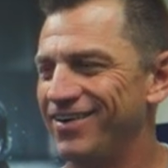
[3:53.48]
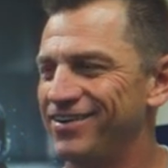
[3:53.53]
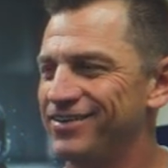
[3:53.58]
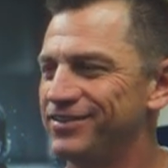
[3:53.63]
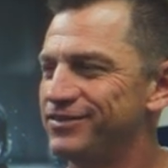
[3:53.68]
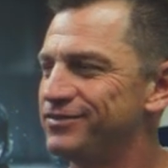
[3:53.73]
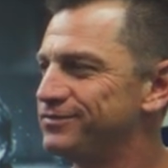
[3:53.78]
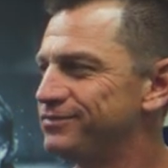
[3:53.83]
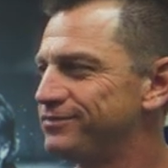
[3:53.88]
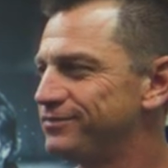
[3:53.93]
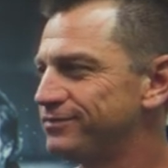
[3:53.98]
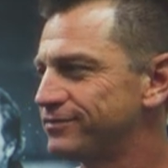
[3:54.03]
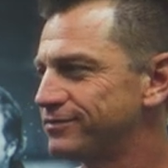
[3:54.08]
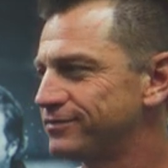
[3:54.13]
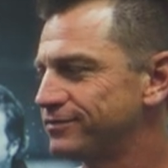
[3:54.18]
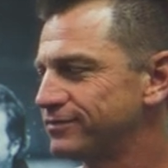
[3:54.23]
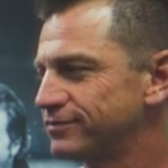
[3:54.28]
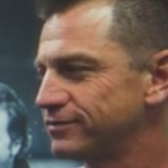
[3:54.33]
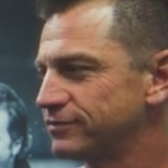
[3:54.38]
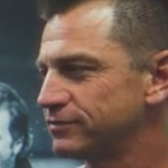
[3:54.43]

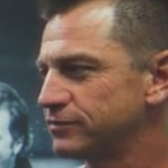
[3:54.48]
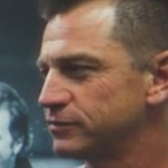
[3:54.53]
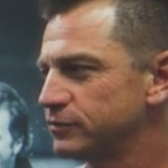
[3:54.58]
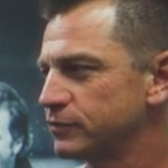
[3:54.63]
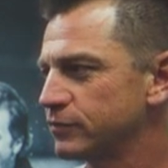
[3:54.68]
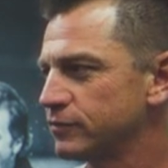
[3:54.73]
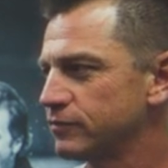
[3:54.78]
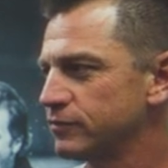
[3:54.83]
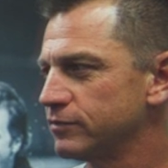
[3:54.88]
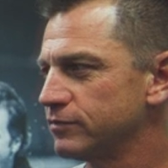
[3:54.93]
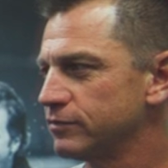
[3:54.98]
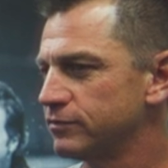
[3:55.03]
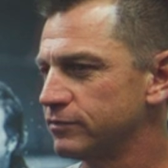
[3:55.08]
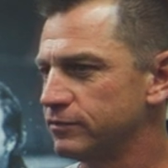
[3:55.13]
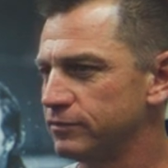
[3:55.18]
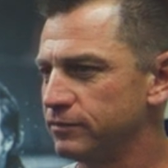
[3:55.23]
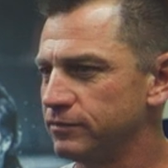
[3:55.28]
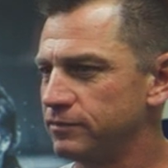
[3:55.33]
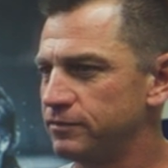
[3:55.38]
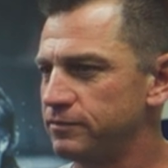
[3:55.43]

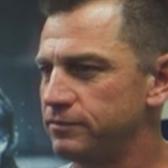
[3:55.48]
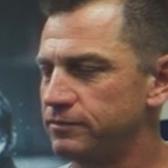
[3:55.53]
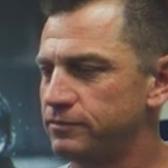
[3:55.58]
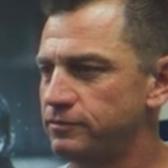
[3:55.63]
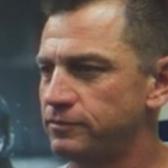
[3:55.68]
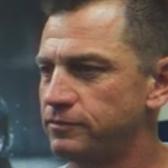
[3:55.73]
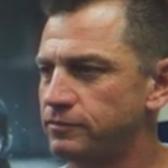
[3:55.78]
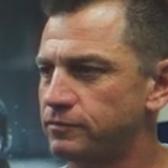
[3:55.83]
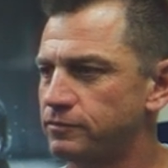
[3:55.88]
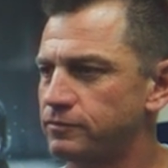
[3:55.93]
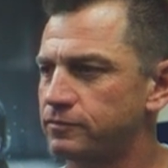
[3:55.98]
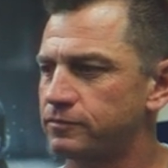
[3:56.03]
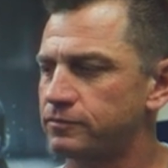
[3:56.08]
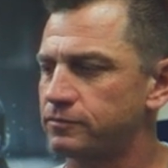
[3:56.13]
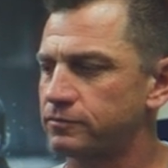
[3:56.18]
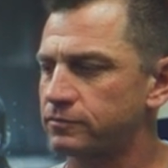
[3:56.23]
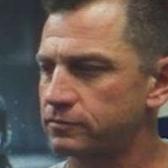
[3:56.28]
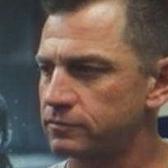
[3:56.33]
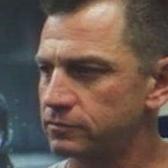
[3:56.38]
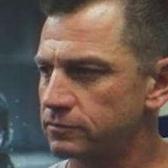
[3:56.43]

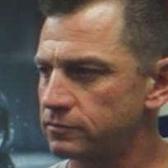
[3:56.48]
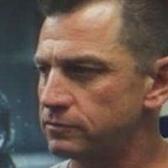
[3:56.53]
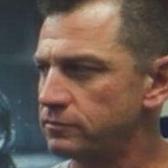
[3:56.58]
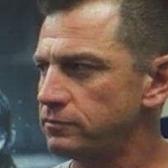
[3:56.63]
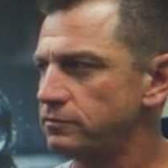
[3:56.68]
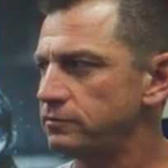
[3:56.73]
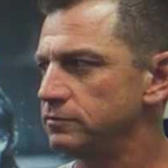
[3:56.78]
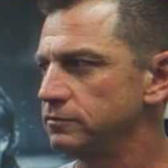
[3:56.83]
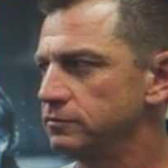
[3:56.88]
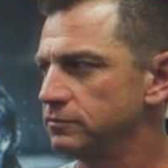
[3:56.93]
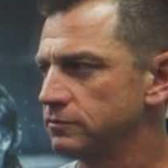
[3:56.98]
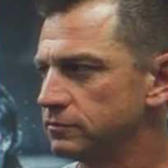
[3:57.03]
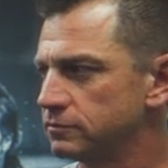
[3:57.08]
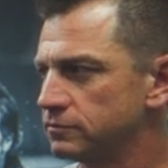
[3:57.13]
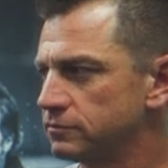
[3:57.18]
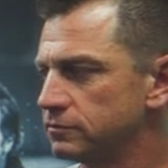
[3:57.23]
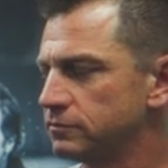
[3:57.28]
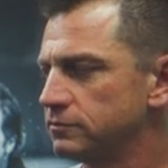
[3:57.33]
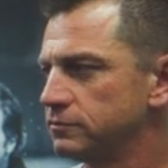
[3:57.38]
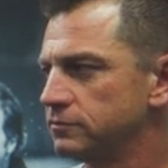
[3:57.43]

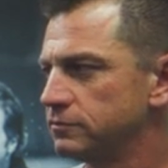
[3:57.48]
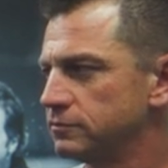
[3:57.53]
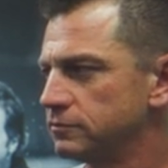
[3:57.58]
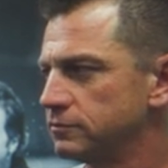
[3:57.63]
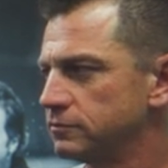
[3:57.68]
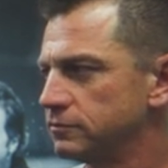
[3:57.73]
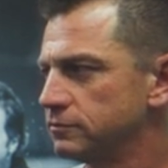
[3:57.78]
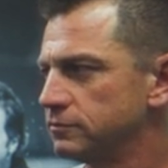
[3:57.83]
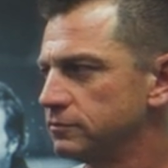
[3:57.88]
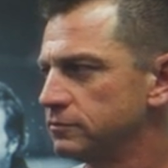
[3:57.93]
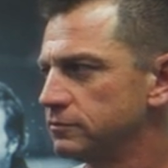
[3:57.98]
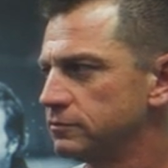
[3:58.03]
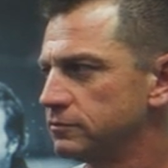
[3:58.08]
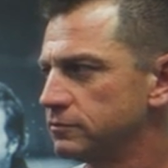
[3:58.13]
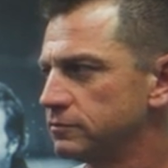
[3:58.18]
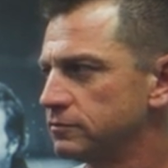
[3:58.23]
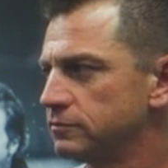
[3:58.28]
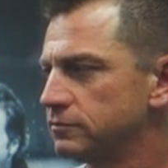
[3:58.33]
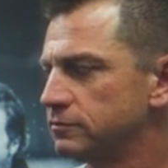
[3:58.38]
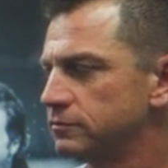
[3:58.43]

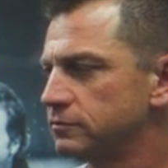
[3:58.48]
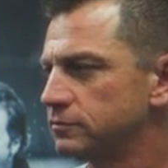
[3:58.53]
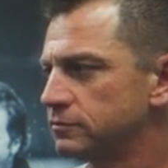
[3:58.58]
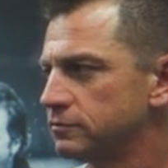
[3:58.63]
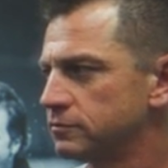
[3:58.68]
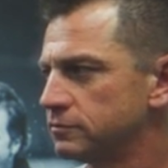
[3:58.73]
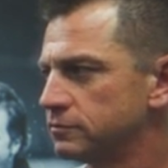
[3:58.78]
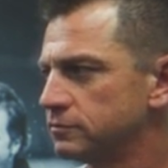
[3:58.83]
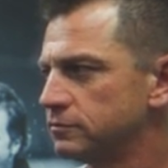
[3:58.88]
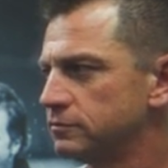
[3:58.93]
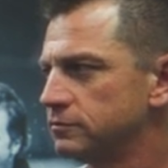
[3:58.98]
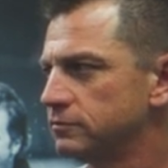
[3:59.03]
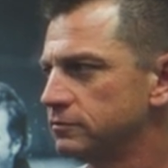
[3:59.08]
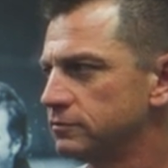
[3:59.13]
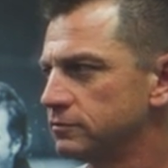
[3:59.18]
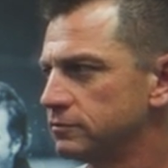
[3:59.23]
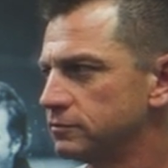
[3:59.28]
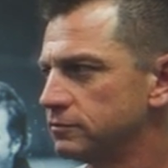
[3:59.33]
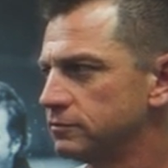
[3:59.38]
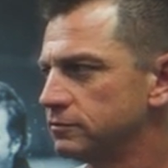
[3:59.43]

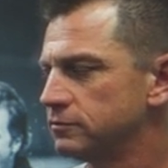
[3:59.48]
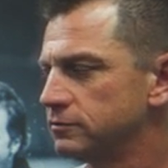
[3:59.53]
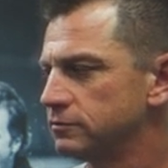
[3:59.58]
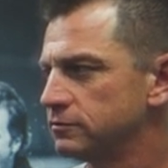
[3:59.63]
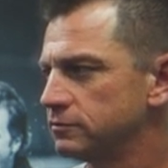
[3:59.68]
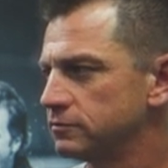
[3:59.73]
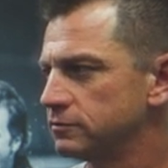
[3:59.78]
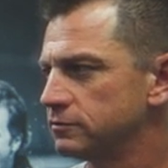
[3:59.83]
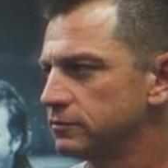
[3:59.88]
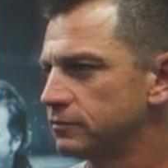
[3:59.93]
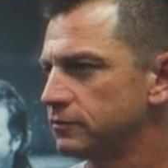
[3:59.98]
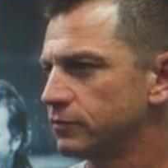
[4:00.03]
The person shown says nothing.